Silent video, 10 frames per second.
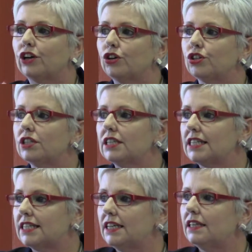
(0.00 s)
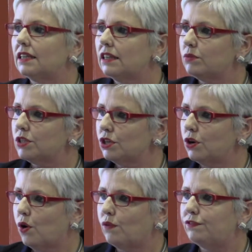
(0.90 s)
I couldn't see that there was
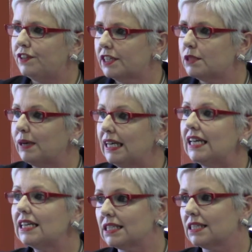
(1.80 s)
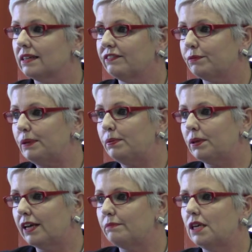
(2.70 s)
an obvious place for
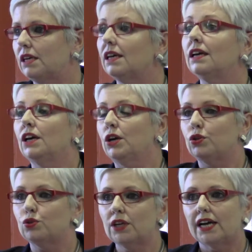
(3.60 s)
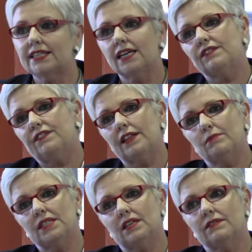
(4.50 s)
people like me who don't
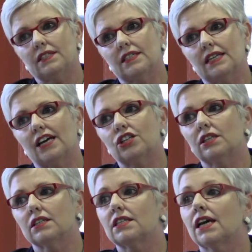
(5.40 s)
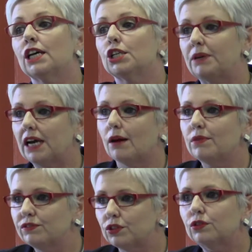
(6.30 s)
identify themselves as a nationalist to
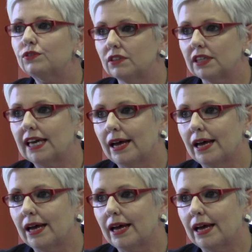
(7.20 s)
become involved in the